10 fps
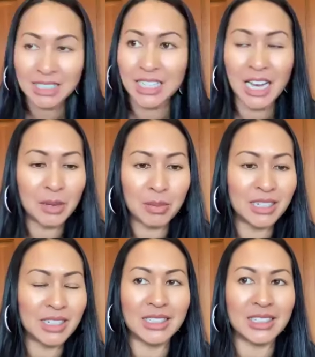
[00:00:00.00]
and time.
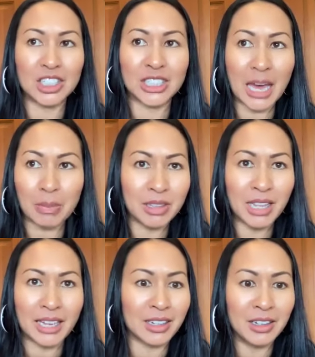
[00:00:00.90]
It doesn't just happen
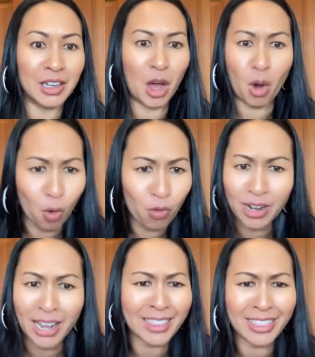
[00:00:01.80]
like
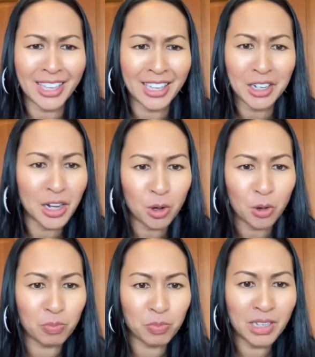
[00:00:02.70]
overnight thing.
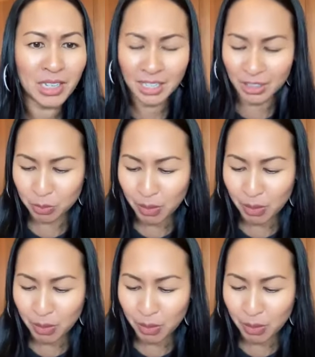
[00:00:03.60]
No, it's